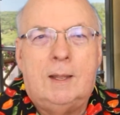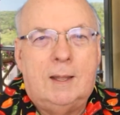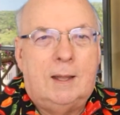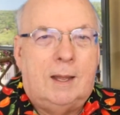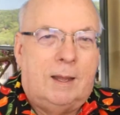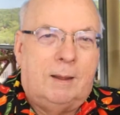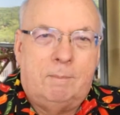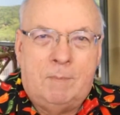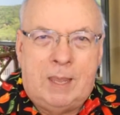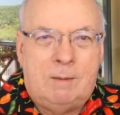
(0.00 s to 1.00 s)

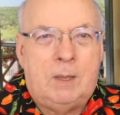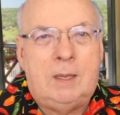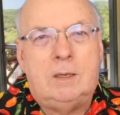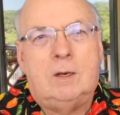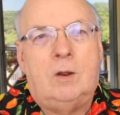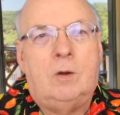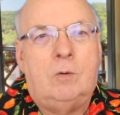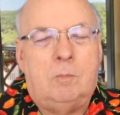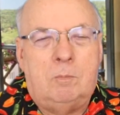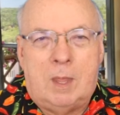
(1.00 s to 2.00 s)
Maybe they
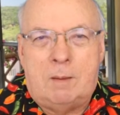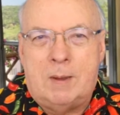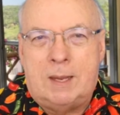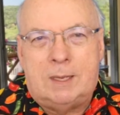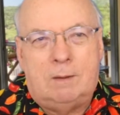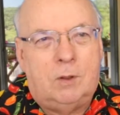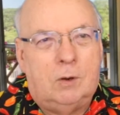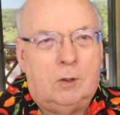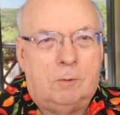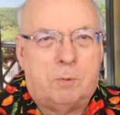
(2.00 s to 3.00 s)
might give you a little
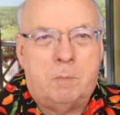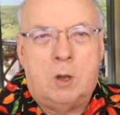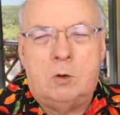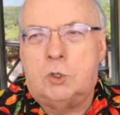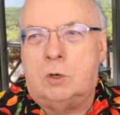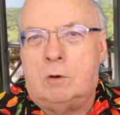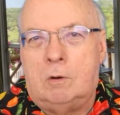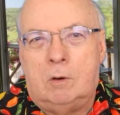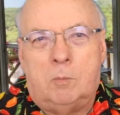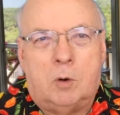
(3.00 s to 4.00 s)
promotion or a little
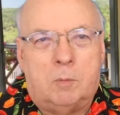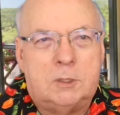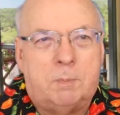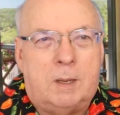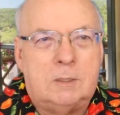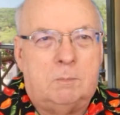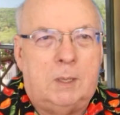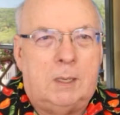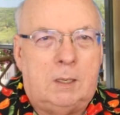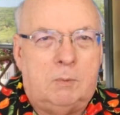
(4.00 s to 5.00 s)
more
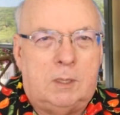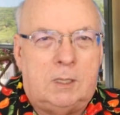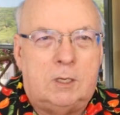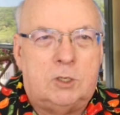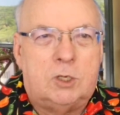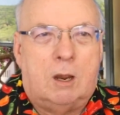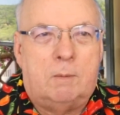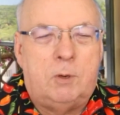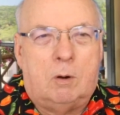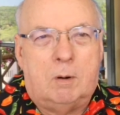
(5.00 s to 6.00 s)
responsibility within the job you
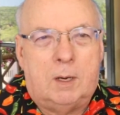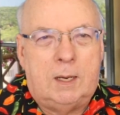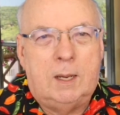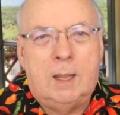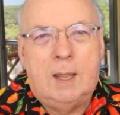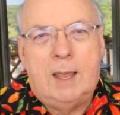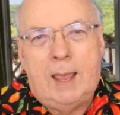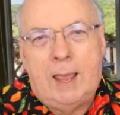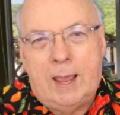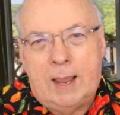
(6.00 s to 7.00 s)
already
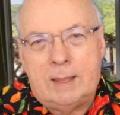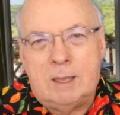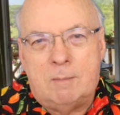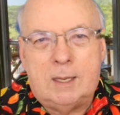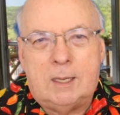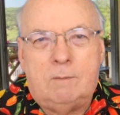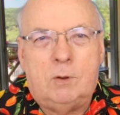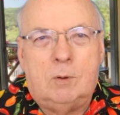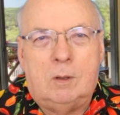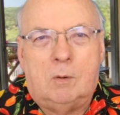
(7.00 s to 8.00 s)
had. They might give you
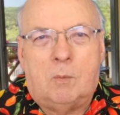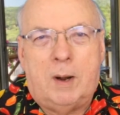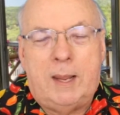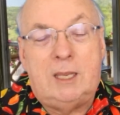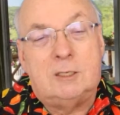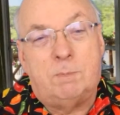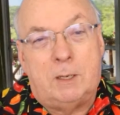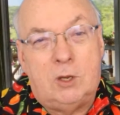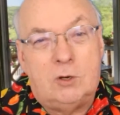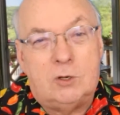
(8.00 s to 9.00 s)
a little raise,
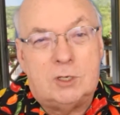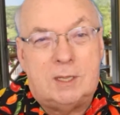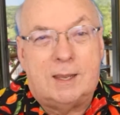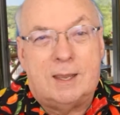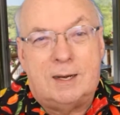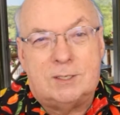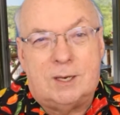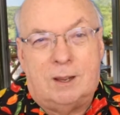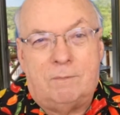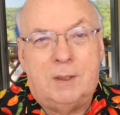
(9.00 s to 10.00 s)
but usually that kind of
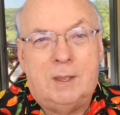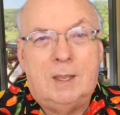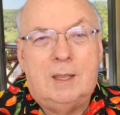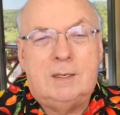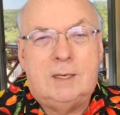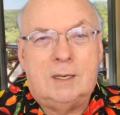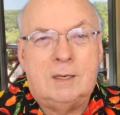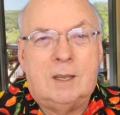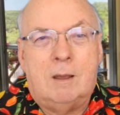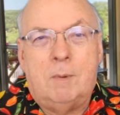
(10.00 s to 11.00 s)
stuff
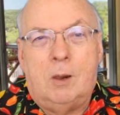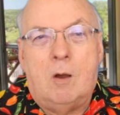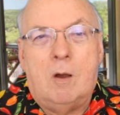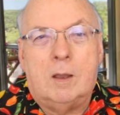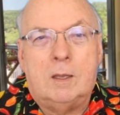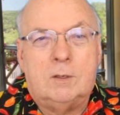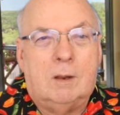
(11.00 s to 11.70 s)
didn't come along until